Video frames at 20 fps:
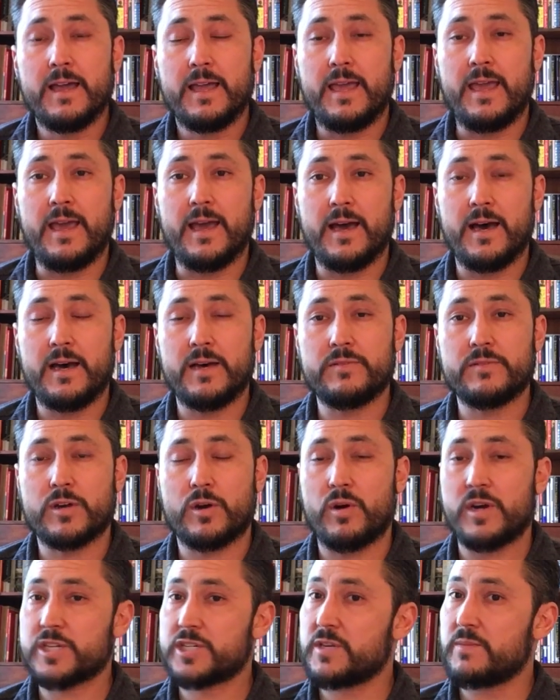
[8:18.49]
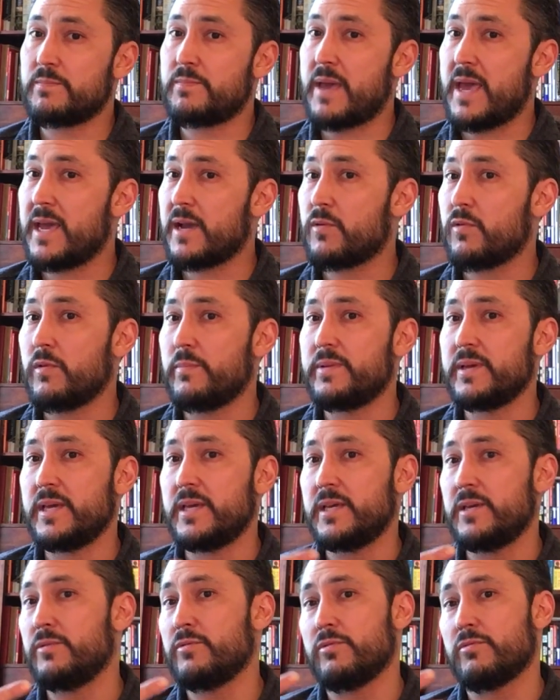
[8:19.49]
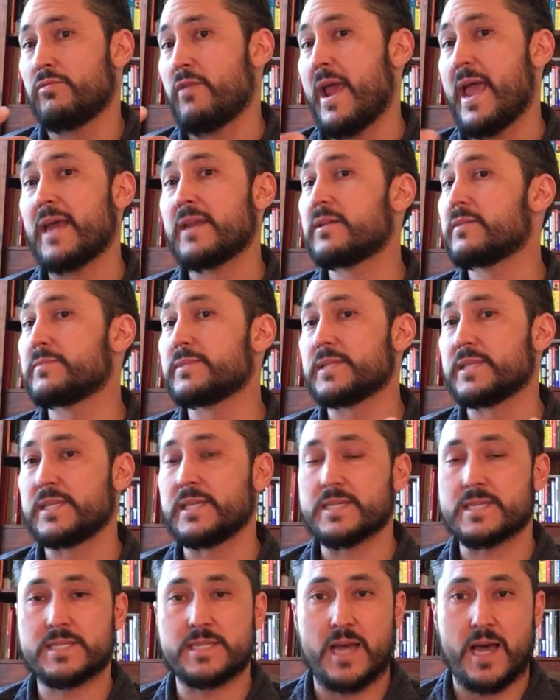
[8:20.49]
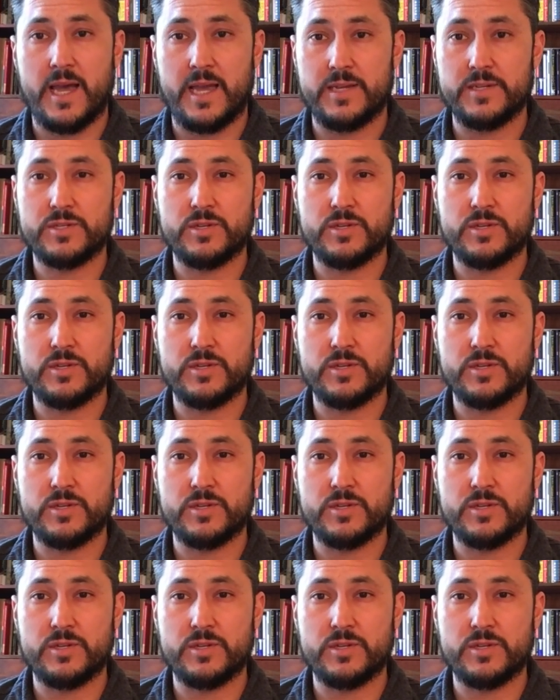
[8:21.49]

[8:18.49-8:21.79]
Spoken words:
And the question bank will be randomly assigned.